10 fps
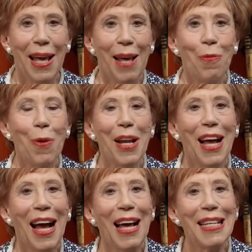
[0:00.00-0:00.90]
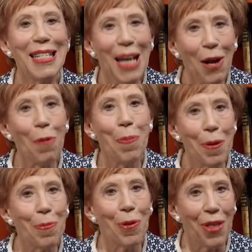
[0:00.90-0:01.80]
And when I tell
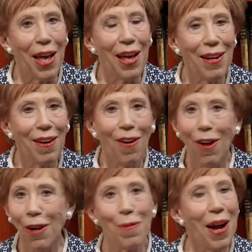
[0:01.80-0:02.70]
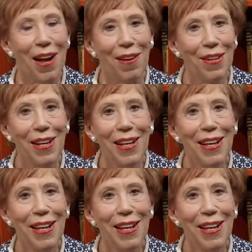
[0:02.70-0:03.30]
people that all around,